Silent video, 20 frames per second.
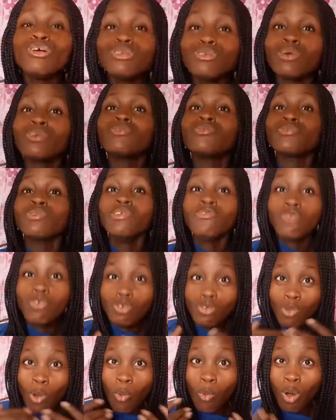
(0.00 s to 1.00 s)
not to
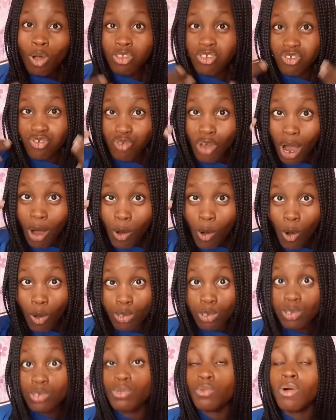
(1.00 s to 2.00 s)
even know what you are
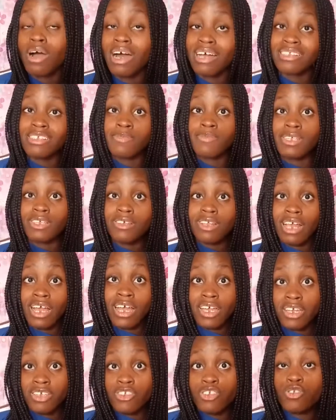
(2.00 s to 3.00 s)
called to do at this particular
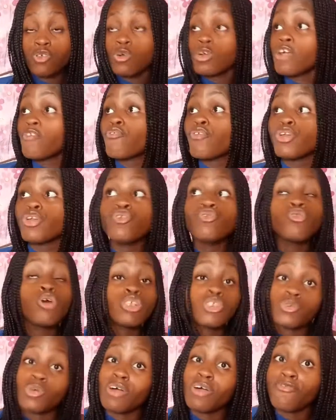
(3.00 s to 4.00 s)
age. It's okay for you
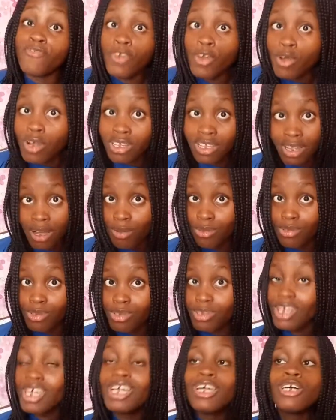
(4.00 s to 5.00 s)
not to have figured it out.